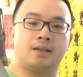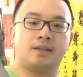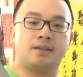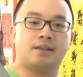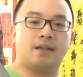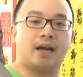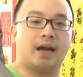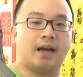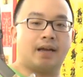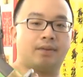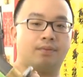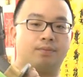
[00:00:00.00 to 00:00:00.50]

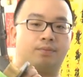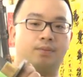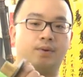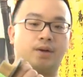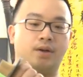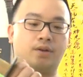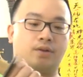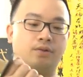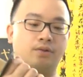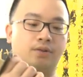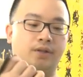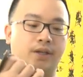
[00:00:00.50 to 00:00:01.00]
that we
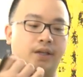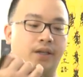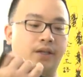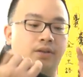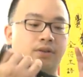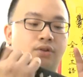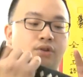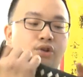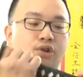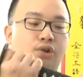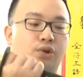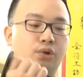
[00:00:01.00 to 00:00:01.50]
are using
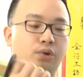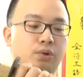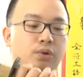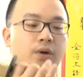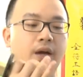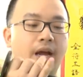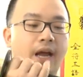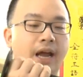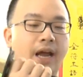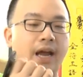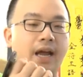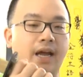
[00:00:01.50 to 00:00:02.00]
2
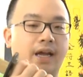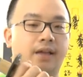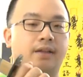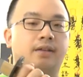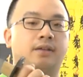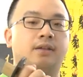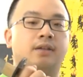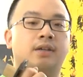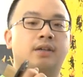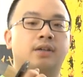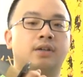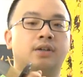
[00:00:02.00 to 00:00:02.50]

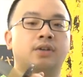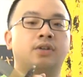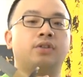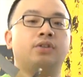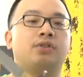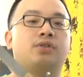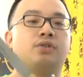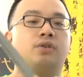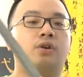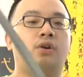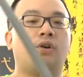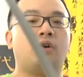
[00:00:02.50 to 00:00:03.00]
hands
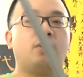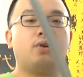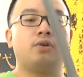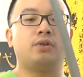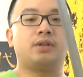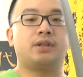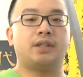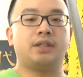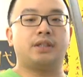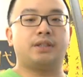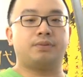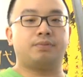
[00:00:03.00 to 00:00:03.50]
to
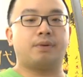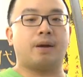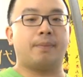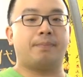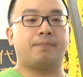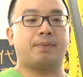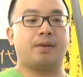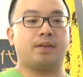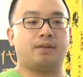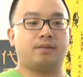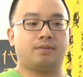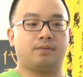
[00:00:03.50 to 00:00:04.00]
hold this
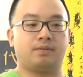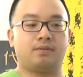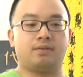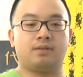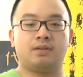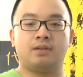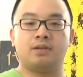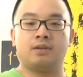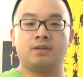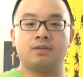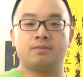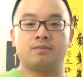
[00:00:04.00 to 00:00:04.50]
weapon.
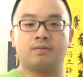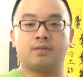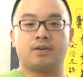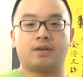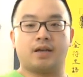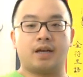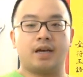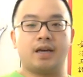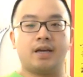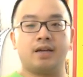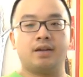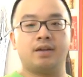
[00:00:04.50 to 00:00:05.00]

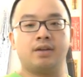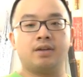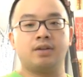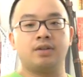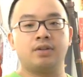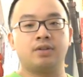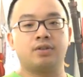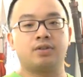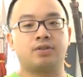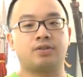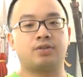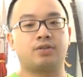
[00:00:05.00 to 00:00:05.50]
Okay?
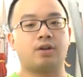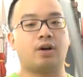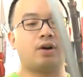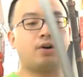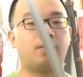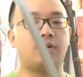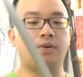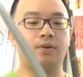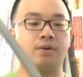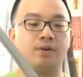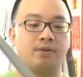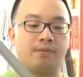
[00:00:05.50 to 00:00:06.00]

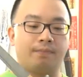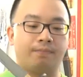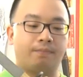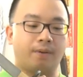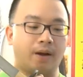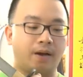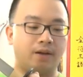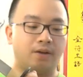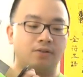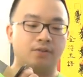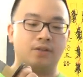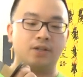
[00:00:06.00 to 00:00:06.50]
So
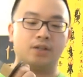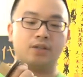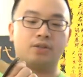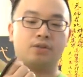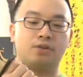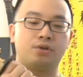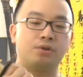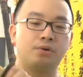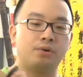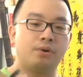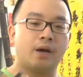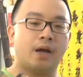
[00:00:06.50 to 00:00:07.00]
by using
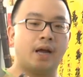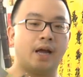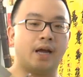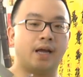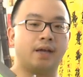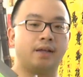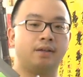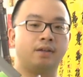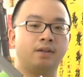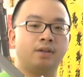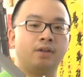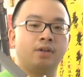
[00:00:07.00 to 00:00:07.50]
2
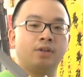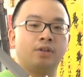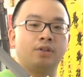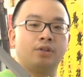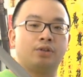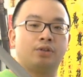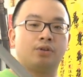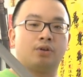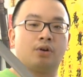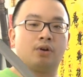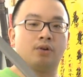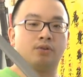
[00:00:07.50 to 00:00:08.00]
hands
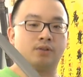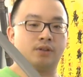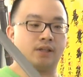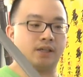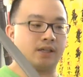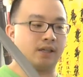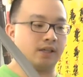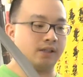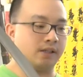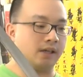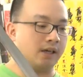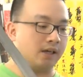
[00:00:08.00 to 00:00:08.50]
to hold the
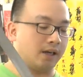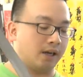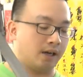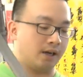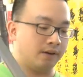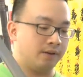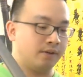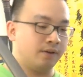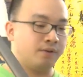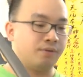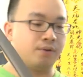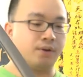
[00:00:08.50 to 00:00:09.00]

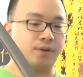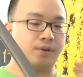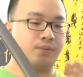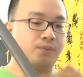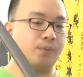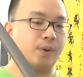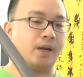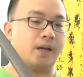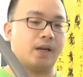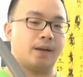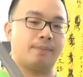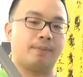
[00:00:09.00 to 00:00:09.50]
katana, which
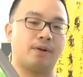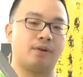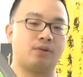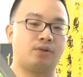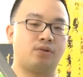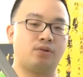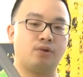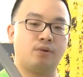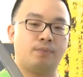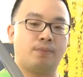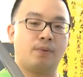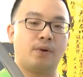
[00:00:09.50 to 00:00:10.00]
weighs about
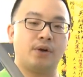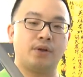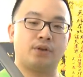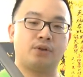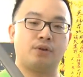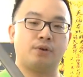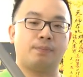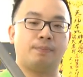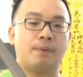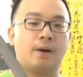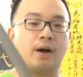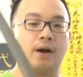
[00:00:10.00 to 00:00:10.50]

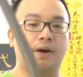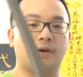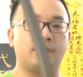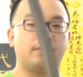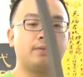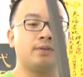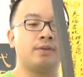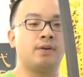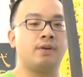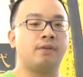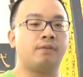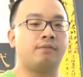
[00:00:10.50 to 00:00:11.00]
2.2
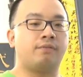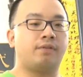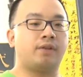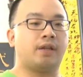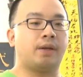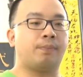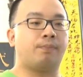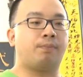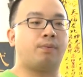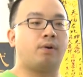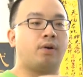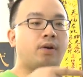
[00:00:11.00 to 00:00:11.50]
pounds, with
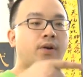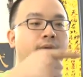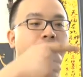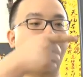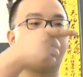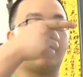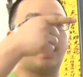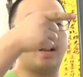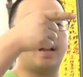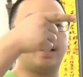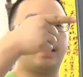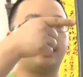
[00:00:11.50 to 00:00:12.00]
a point of
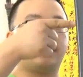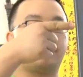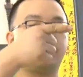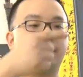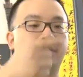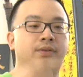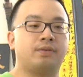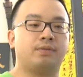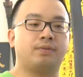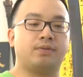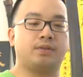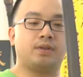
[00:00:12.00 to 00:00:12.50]
balance
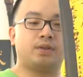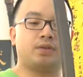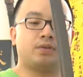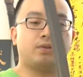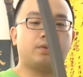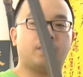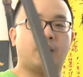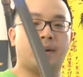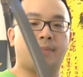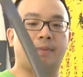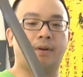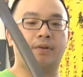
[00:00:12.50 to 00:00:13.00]

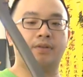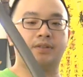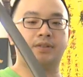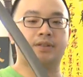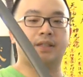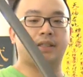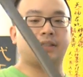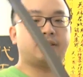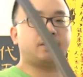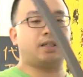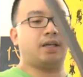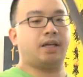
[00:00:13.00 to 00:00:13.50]
to about
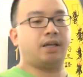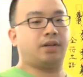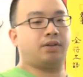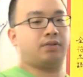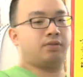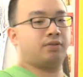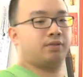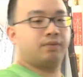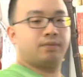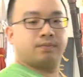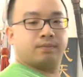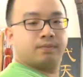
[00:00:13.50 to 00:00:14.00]
6 inches.